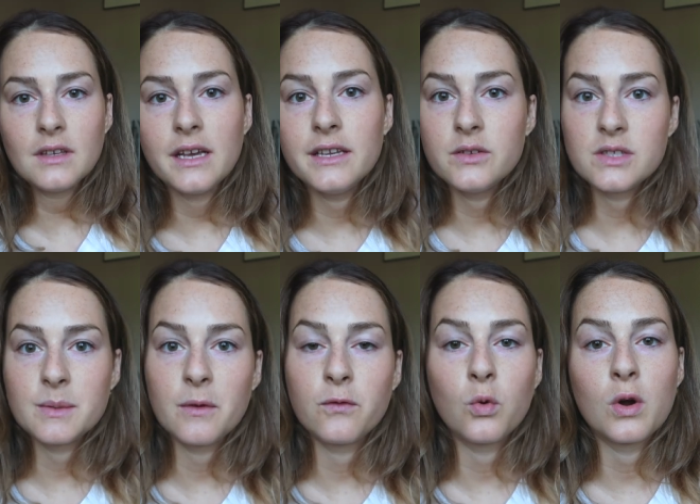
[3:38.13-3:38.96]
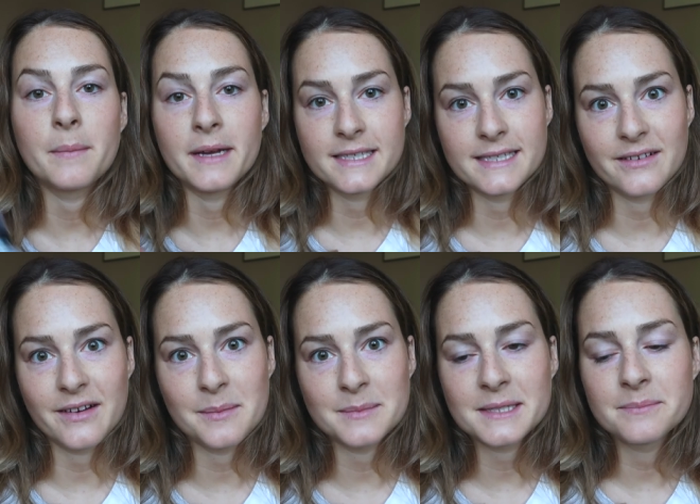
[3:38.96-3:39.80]
I use it before my
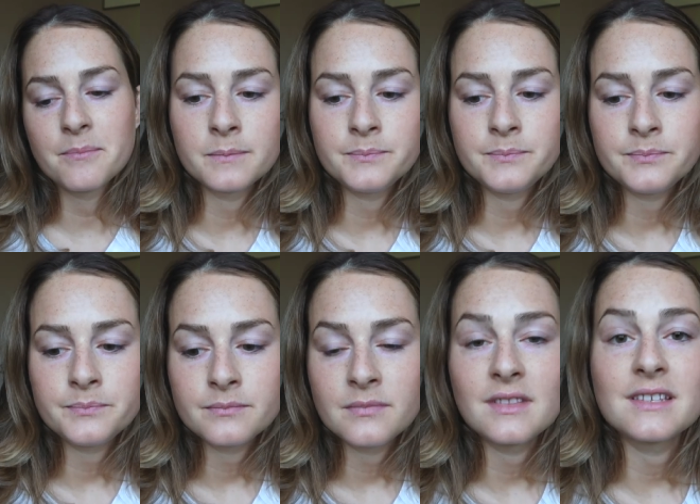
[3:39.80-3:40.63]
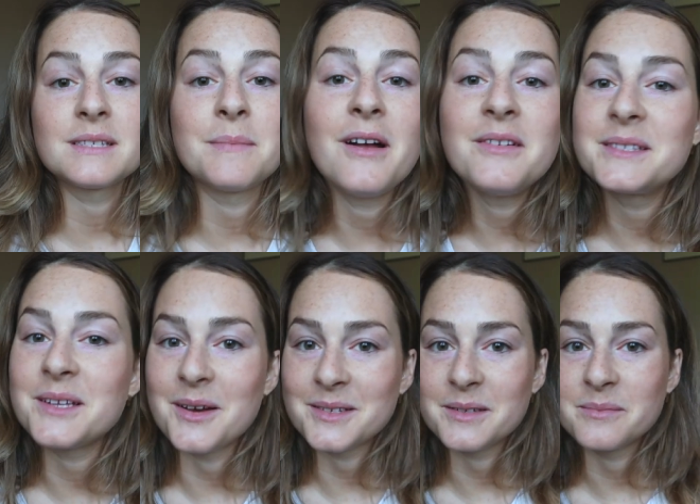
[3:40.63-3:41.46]
serums. The smell is
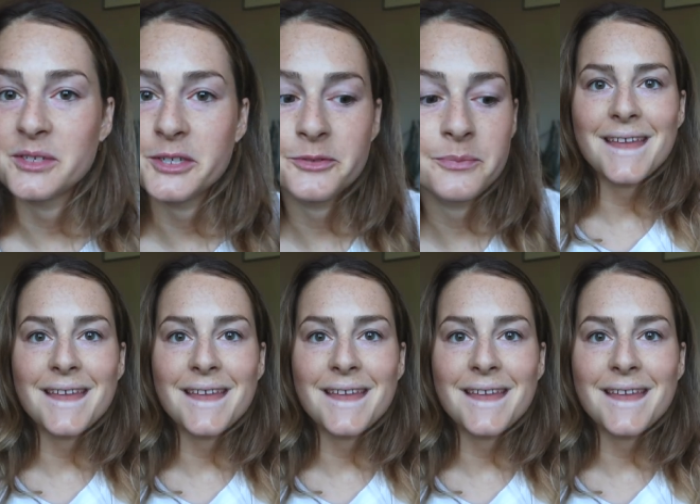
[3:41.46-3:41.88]
awesome too.